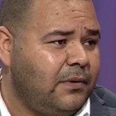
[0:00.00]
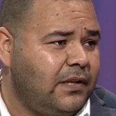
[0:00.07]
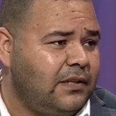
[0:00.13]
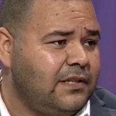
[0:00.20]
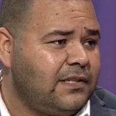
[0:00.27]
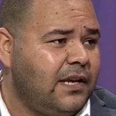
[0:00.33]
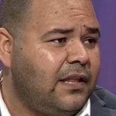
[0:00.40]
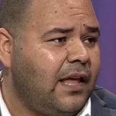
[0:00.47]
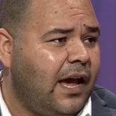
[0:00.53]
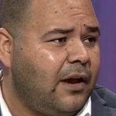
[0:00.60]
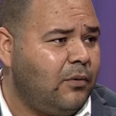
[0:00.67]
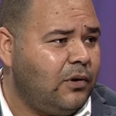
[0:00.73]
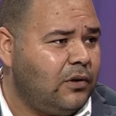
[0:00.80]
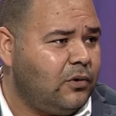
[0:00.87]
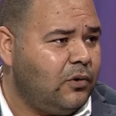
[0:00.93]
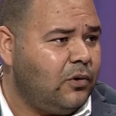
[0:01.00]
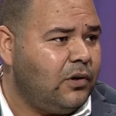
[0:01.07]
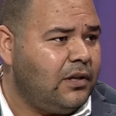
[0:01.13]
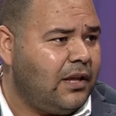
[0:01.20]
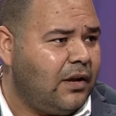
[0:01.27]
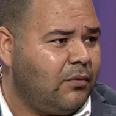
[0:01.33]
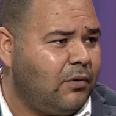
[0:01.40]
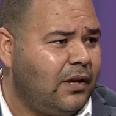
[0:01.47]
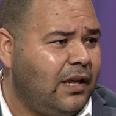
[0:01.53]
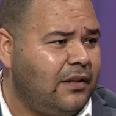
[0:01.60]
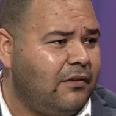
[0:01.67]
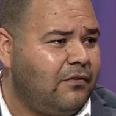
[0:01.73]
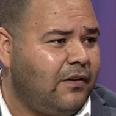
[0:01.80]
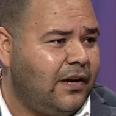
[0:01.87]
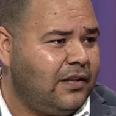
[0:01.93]
me. And he said, I will go and I will gonna
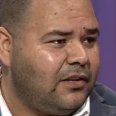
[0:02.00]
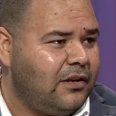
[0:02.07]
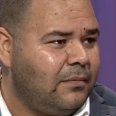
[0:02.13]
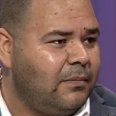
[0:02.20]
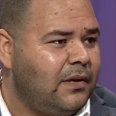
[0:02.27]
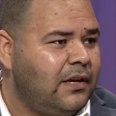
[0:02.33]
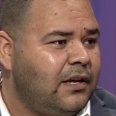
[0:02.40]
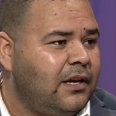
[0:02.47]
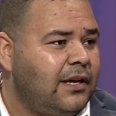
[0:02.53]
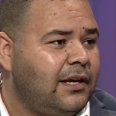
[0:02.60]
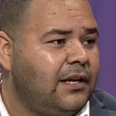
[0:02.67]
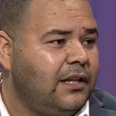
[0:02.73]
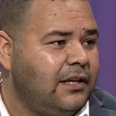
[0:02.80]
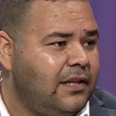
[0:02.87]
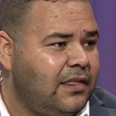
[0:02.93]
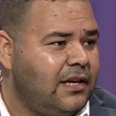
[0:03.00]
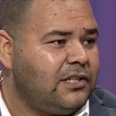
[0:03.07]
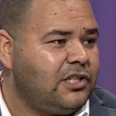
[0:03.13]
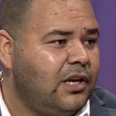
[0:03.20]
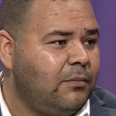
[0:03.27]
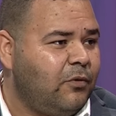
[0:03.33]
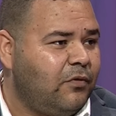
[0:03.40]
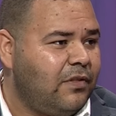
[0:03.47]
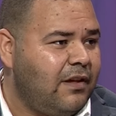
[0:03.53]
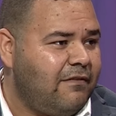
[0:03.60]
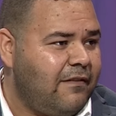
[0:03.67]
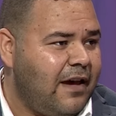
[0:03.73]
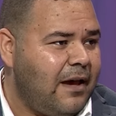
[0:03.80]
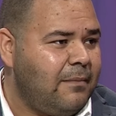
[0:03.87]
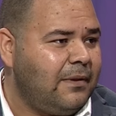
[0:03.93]
find him and clean the shame of the
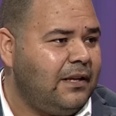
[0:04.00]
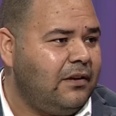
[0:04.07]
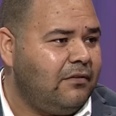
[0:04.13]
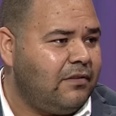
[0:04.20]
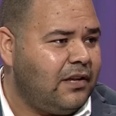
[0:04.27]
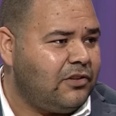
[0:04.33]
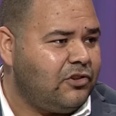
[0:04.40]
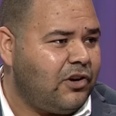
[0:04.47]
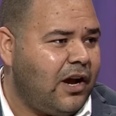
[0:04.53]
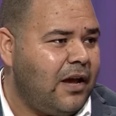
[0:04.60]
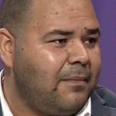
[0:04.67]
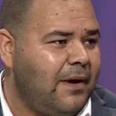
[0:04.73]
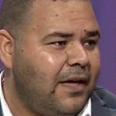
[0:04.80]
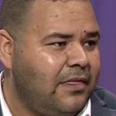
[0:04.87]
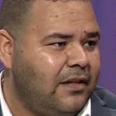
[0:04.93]
family, of the tribe, and